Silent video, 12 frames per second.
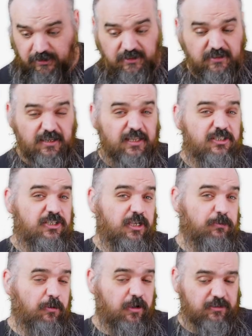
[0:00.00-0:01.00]
This next
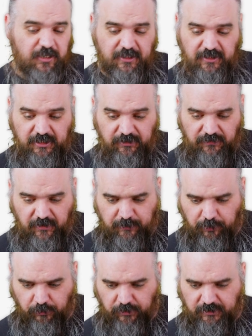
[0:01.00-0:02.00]
checkbox I think is very
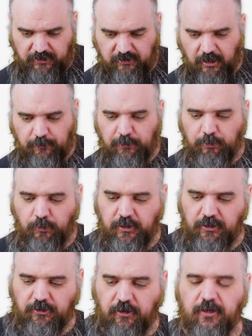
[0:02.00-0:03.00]
important. Stop
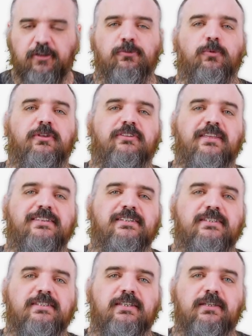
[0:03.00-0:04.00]
deploying the targets once they
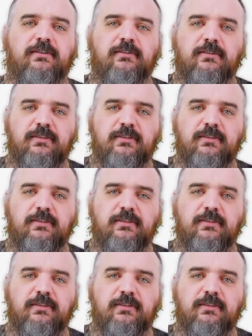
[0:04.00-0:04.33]
succeed.